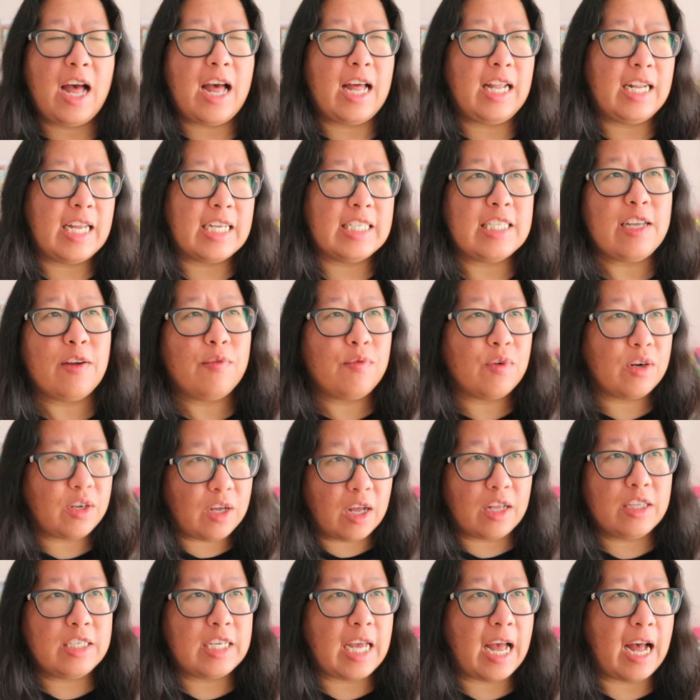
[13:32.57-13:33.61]
Unless I
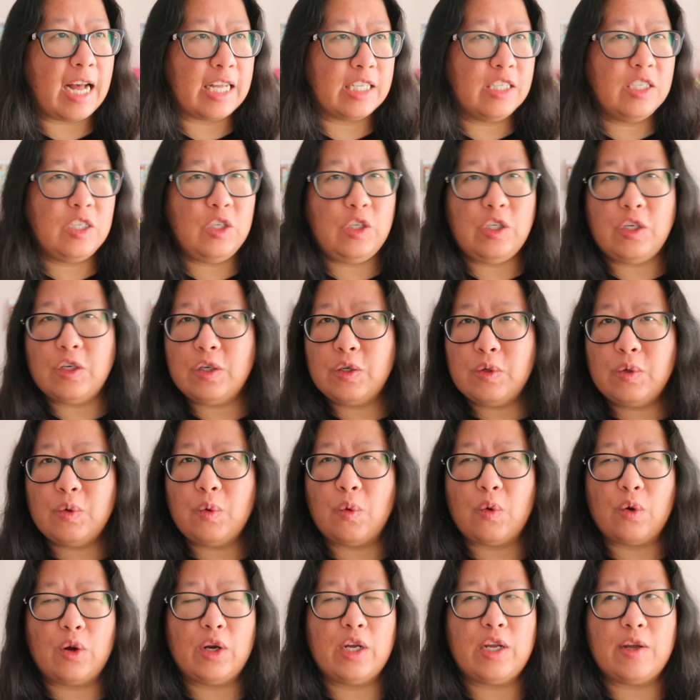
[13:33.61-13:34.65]
forgot to ask you,
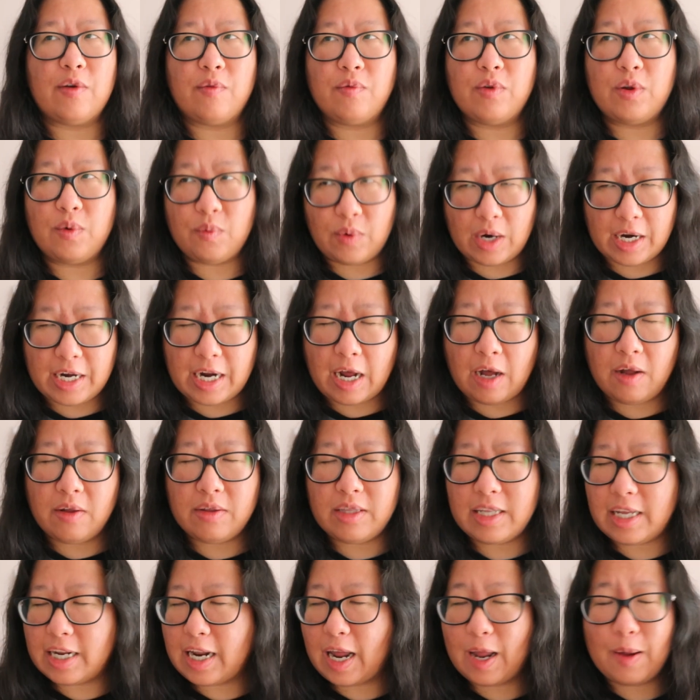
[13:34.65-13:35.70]
or if it ran
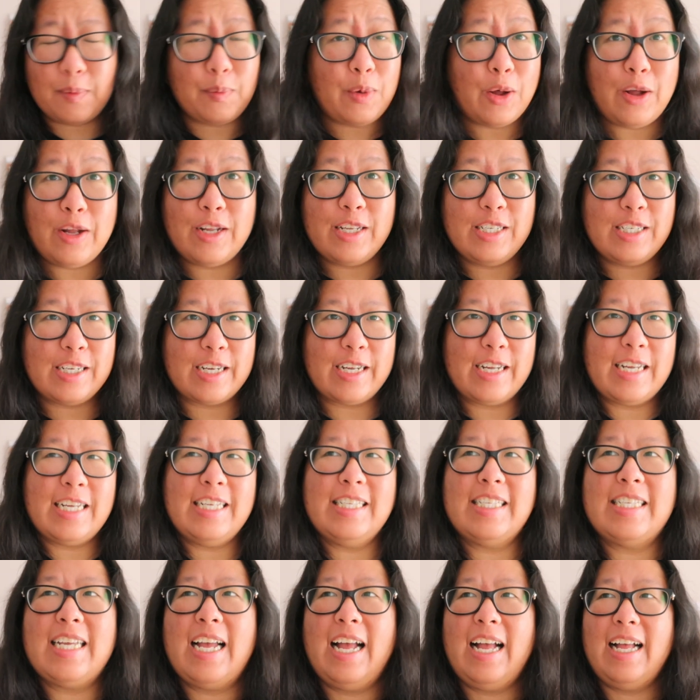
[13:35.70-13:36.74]
out, then I
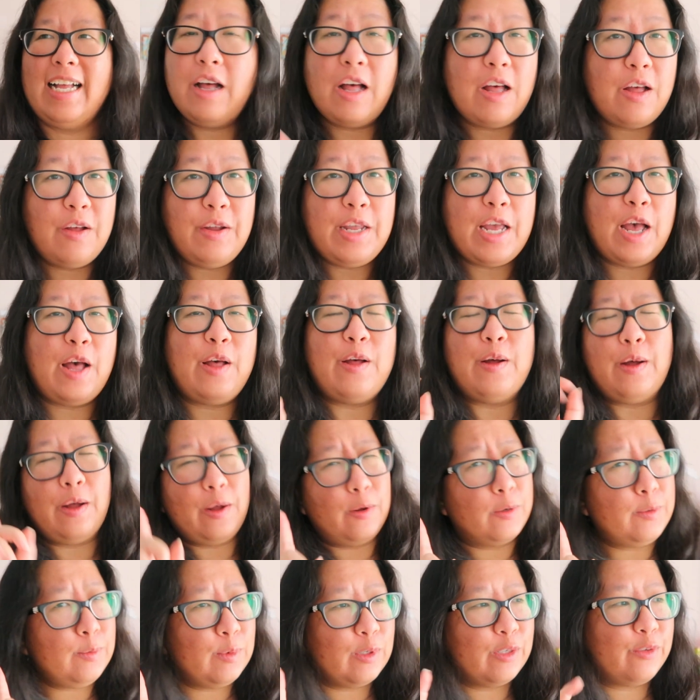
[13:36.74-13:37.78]
apologize. Oh yeah, I
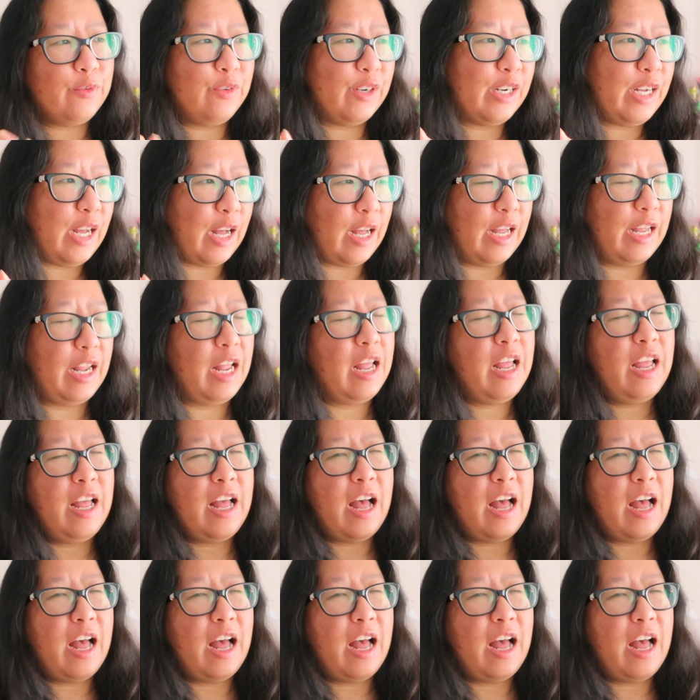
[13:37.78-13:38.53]
almost forgot.